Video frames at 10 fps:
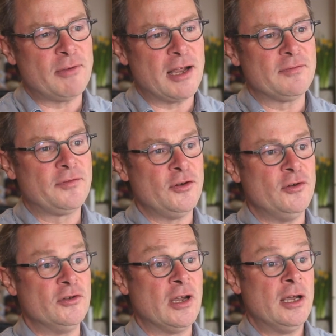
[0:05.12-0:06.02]
around
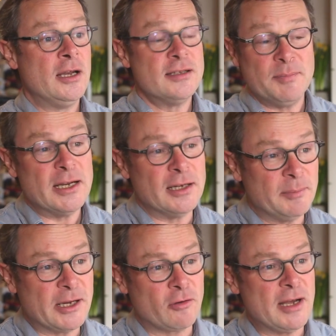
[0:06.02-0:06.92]
food to be a
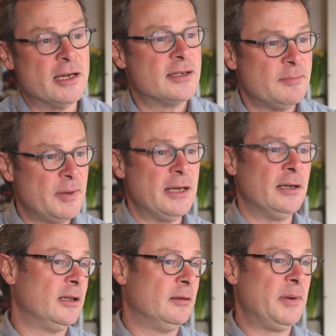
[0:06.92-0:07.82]
little bit greener, to
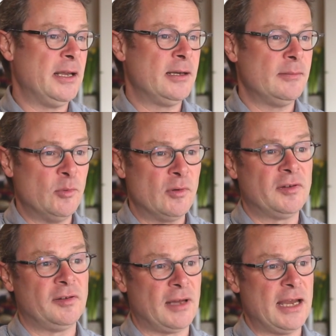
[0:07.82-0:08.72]
be a little bit more
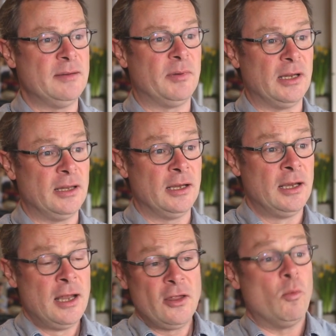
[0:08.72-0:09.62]
sustainable. And
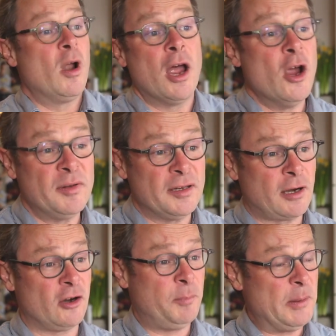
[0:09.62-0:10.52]
the one I always
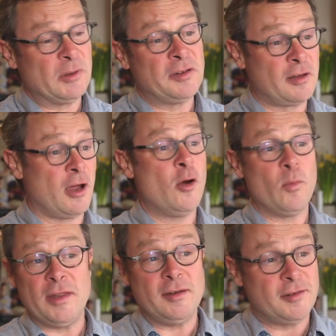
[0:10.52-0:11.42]
encourage people to
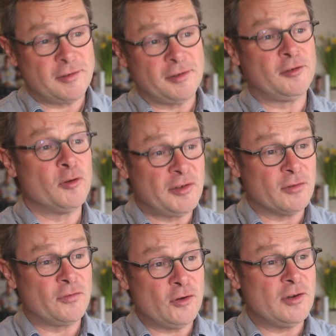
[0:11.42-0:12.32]
start with is just to
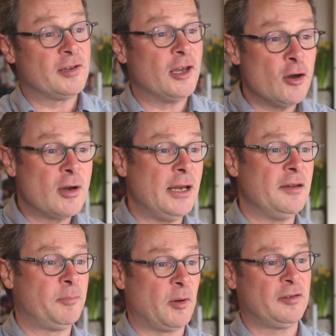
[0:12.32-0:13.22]
source your food as
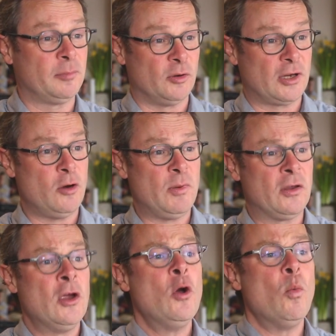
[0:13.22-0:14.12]
locally as possible. Go
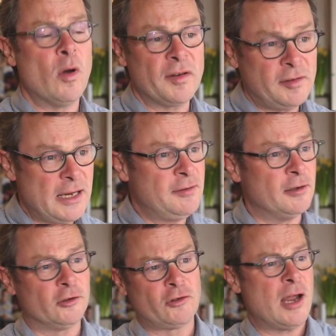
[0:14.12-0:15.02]
with what's
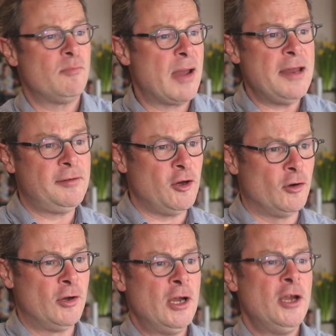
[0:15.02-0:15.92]
seasonal. Try and base
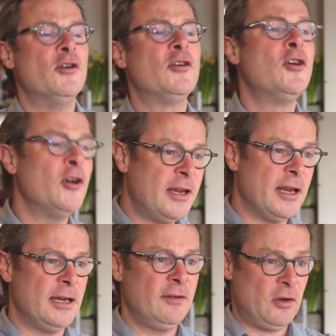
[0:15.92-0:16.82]
your
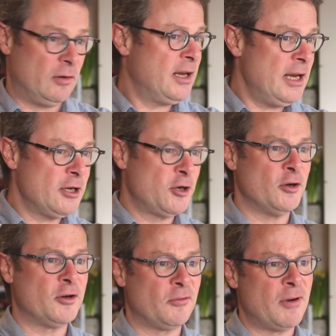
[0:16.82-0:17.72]
cooking, if you're a keen
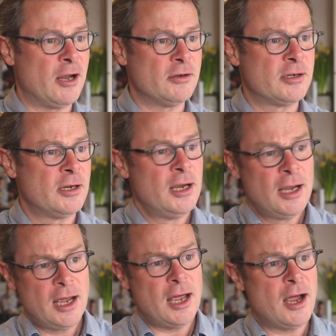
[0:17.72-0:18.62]
cook, around
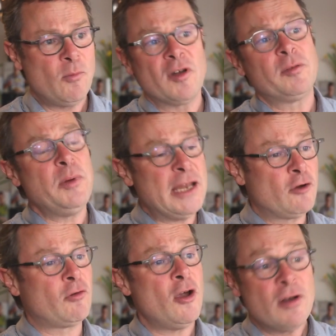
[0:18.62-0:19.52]
what's
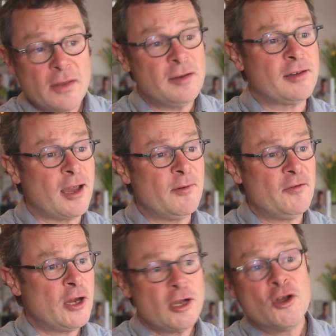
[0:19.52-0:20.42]
being grown at this time
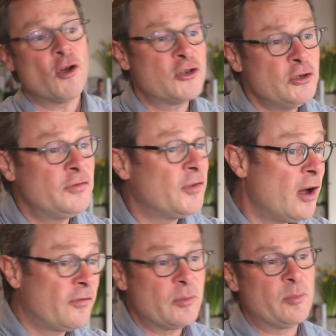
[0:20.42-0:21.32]
of year not too
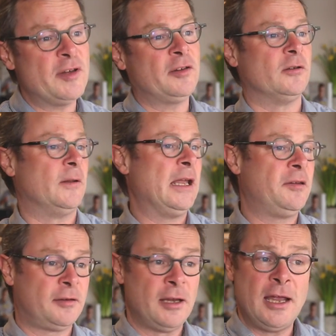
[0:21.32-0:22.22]
far from Bristol.
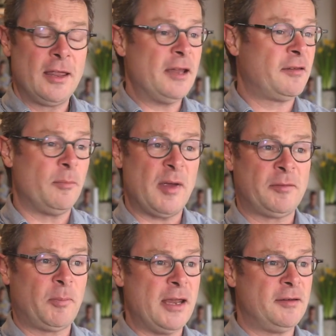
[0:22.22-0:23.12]
That's the
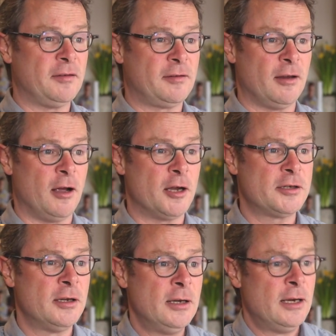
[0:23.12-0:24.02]
best place to
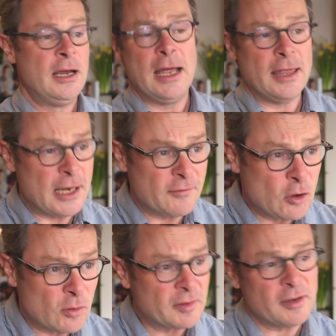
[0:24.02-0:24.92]
start. And then,
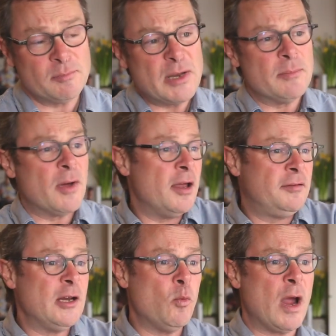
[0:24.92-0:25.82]
of course, there's
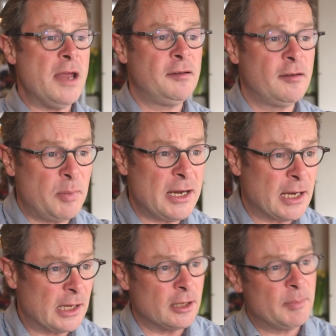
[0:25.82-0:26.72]
minimizing waste,
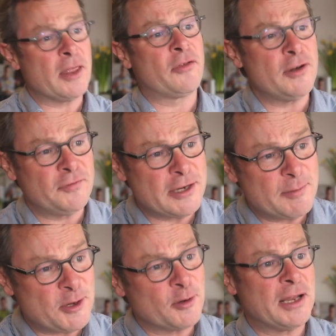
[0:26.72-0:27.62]
being a little bit
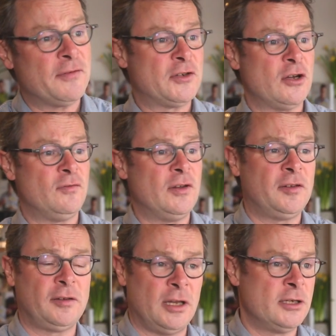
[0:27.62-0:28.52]
thrifty with your
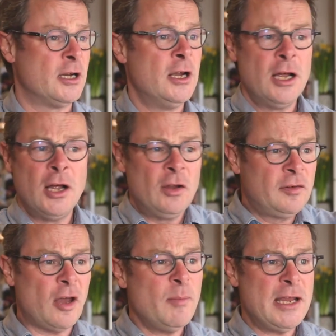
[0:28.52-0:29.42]
leftovers, and
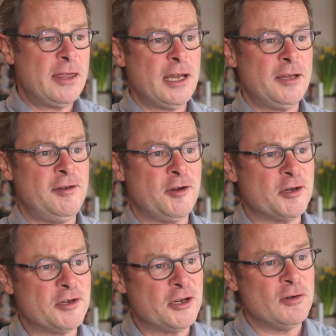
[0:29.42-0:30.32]
so many things you
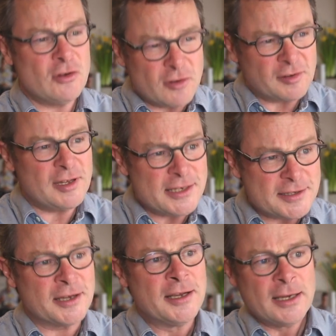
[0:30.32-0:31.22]
can do. You just
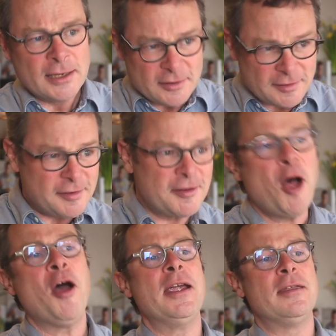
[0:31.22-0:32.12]
need to
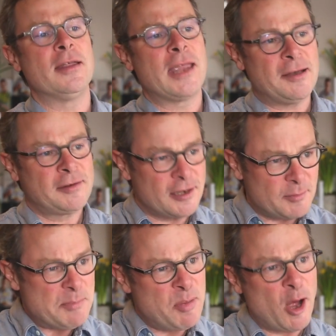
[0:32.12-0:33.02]
decide that that's going
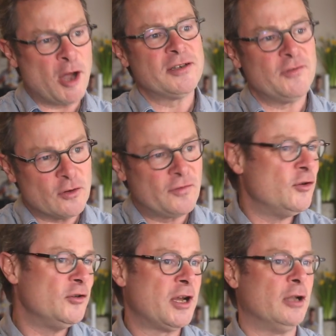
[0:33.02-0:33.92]
to be part of your food